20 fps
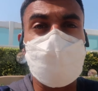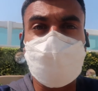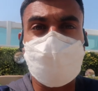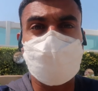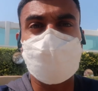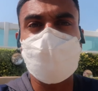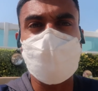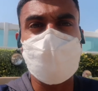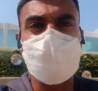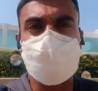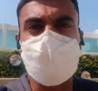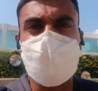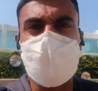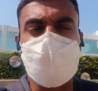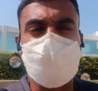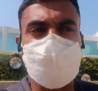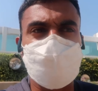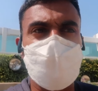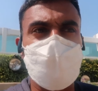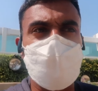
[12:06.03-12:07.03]
was free as
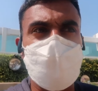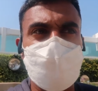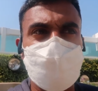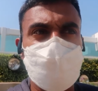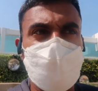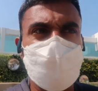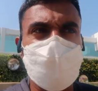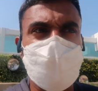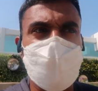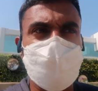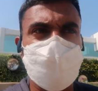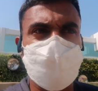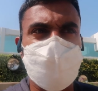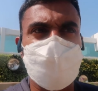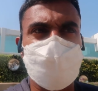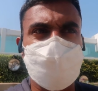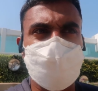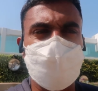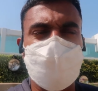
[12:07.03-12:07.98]
well, so if you ever get a chance